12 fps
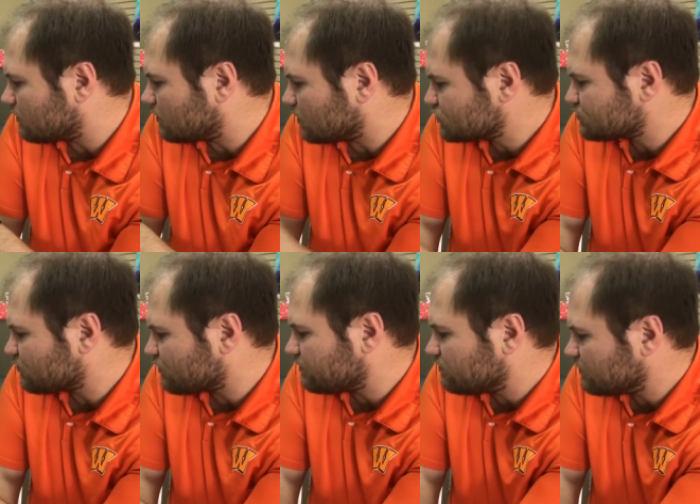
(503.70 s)

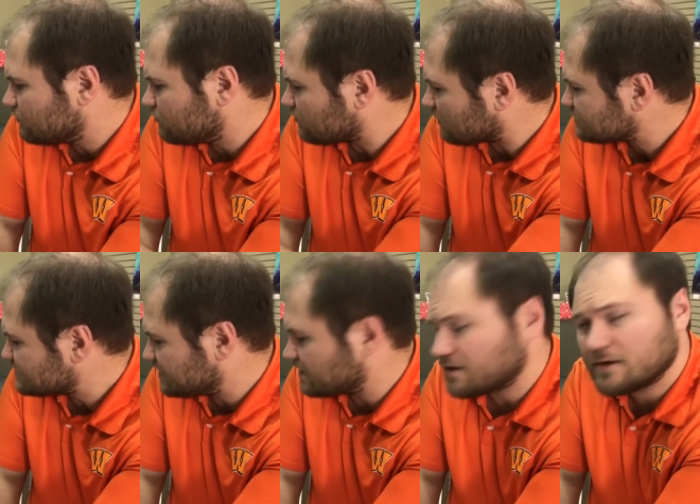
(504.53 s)
Ultramarine blue, burnt
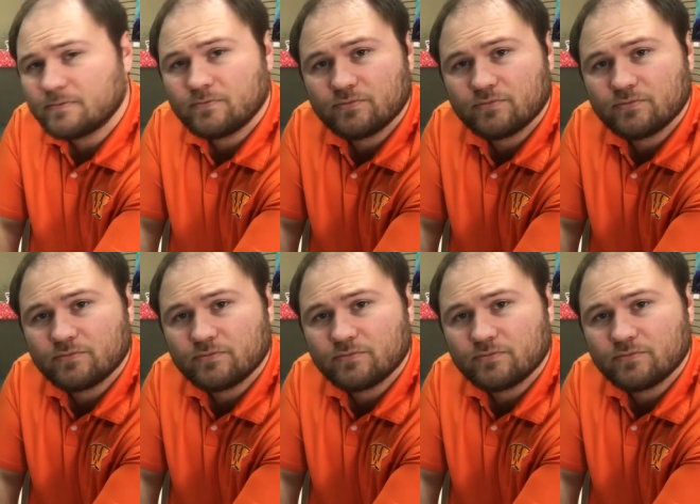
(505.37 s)
sienna,